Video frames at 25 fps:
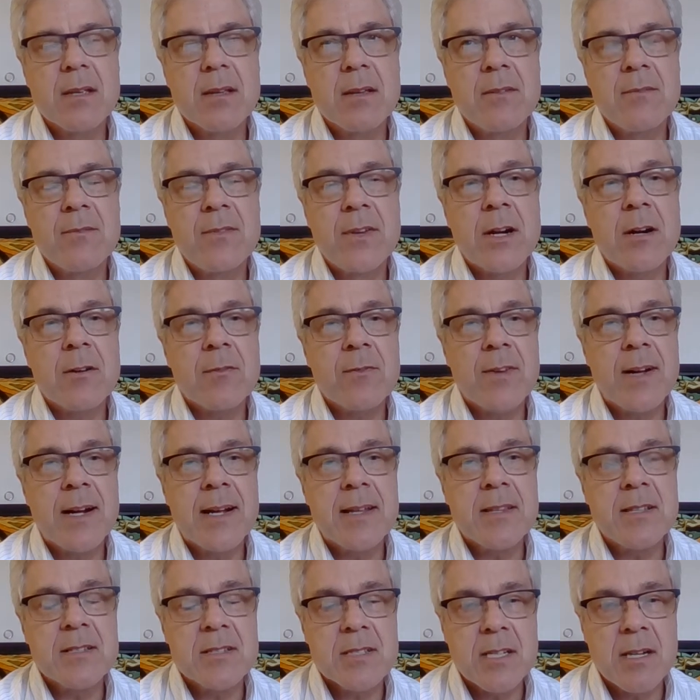
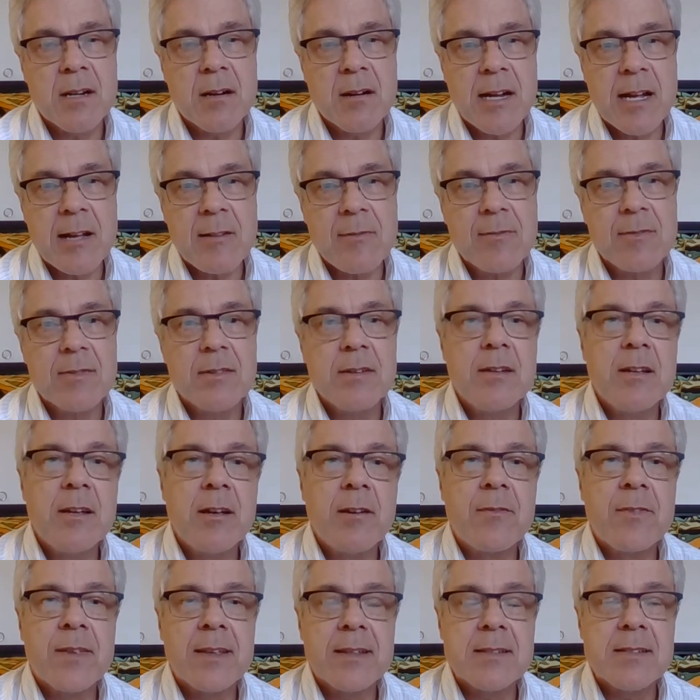verify the CRF,
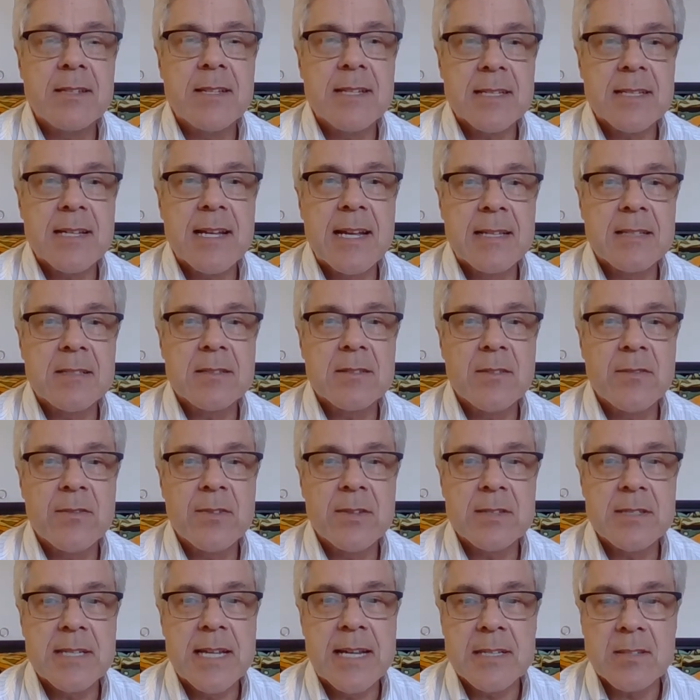if
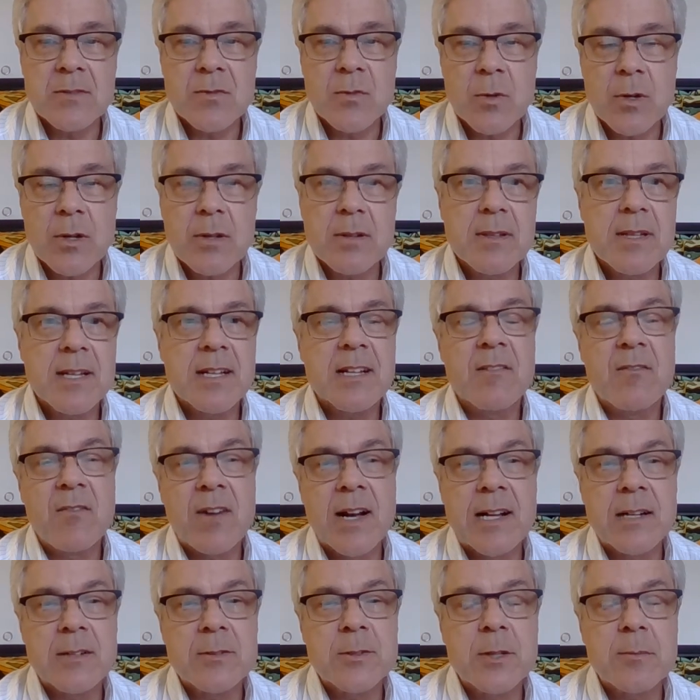it's asked for, like a
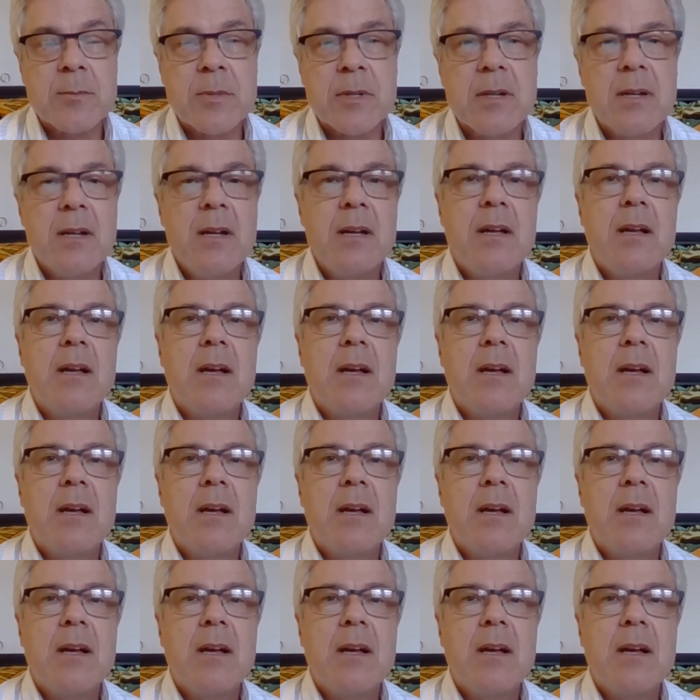vial number.